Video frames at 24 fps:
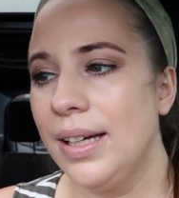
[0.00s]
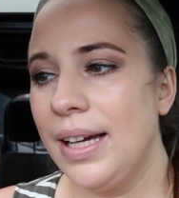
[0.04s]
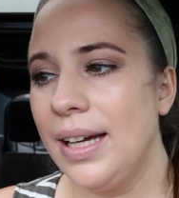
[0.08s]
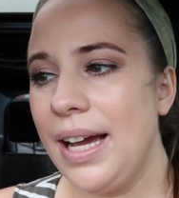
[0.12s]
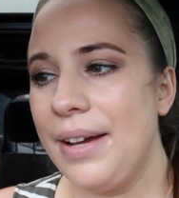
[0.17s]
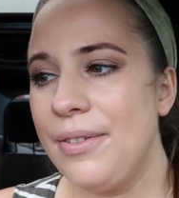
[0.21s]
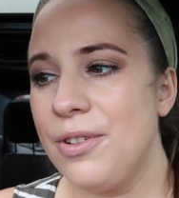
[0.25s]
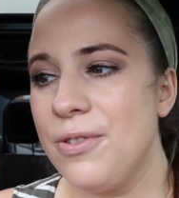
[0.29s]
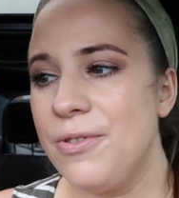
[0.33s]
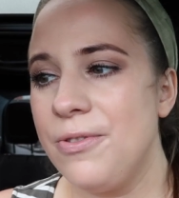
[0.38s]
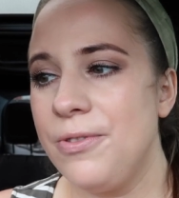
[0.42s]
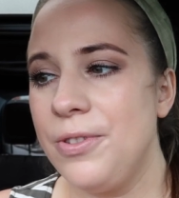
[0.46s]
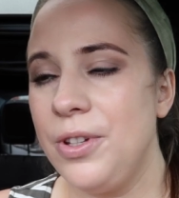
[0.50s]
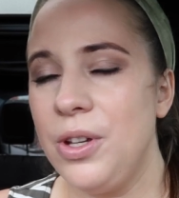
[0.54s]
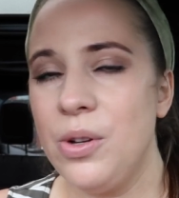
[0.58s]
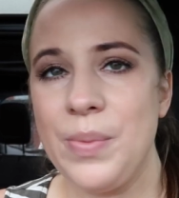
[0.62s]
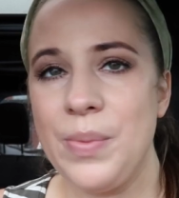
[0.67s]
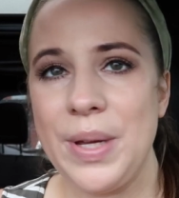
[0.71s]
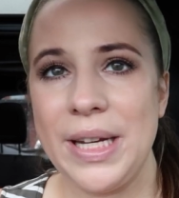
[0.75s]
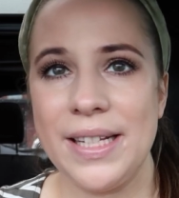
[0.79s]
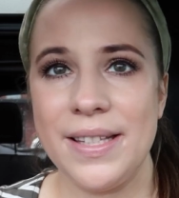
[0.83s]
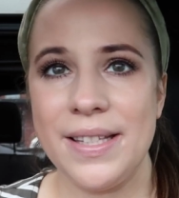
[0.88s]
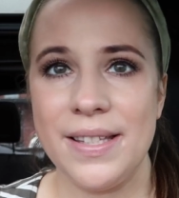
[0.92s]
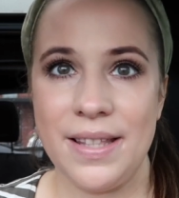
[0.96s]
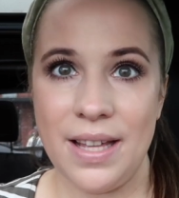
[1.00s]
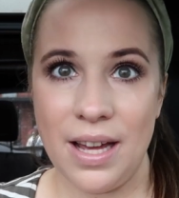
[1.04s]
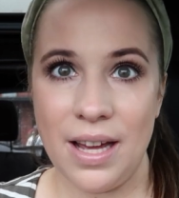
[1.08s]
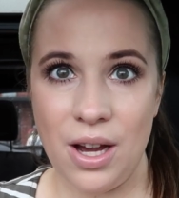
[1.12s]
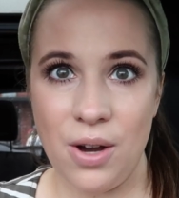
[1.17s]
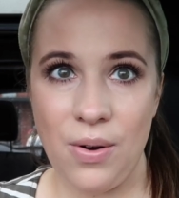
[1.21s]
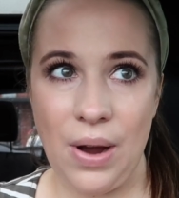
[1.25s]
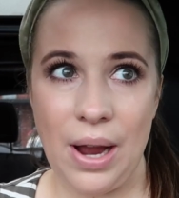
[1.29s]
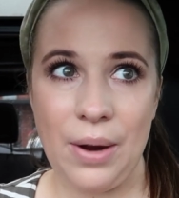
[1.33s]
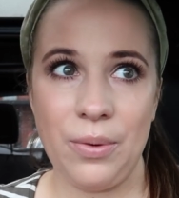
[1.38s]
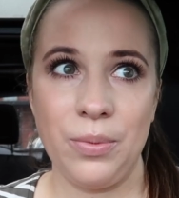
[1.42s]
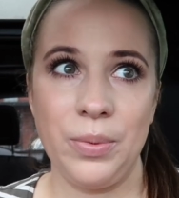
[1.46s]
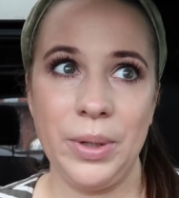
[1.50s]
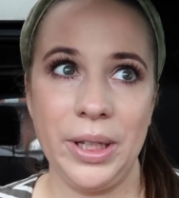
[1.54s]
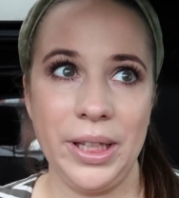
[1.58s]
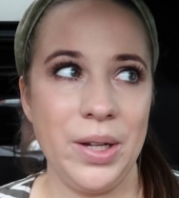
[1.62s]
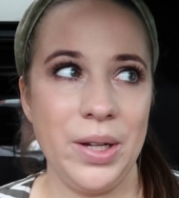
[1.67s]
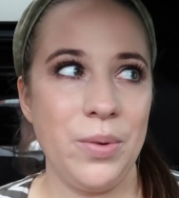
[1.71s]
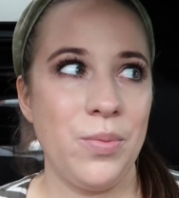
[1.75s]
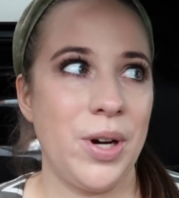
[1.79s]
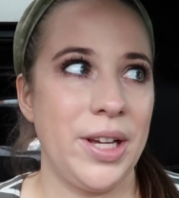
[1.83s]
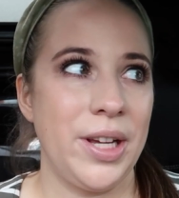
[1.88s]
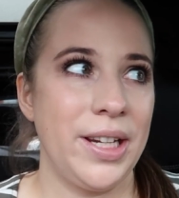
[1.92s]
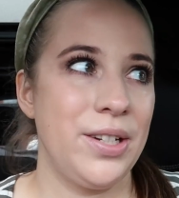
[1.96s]
I have a few minutes though. I
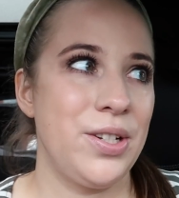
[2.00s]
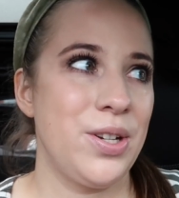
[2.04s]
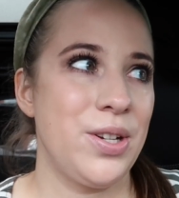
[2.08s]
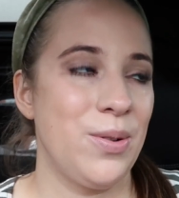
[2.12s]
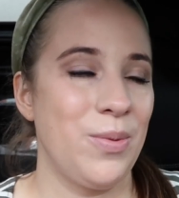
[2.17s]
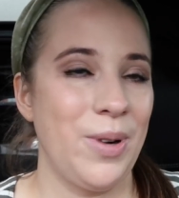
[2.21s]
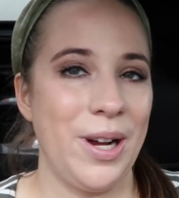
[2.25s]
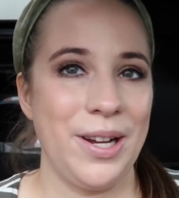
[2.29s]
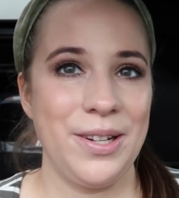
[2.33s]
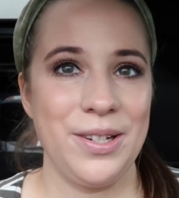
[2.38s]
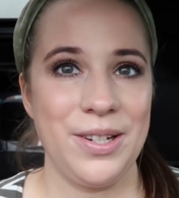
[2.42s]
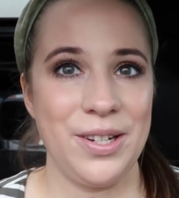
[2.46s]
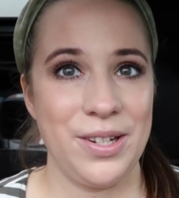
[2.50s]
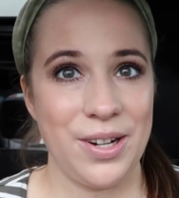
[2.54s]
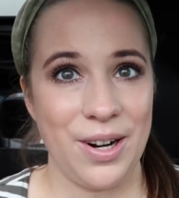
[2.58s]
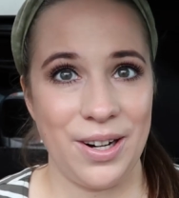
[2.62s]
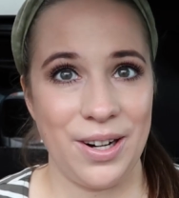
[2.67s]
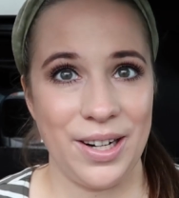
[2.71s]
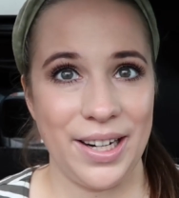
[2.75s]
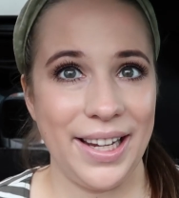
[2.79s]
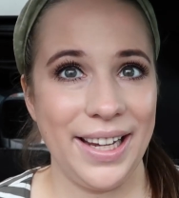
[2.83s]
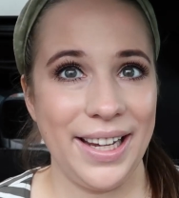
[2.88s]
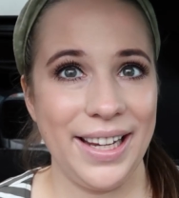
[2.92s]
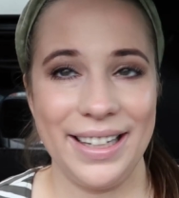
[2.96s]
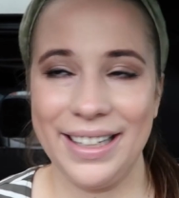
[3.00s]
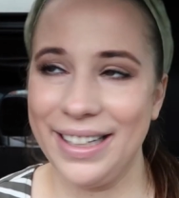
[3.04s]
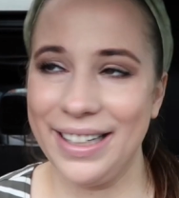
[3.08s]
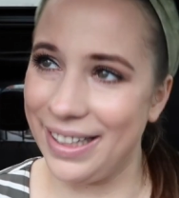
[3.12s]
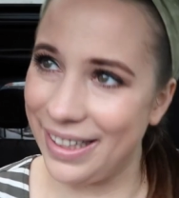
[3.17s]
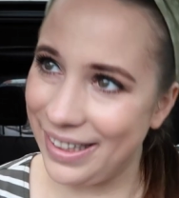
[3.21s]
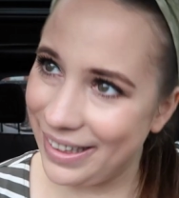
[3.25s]
really wanted to run to Target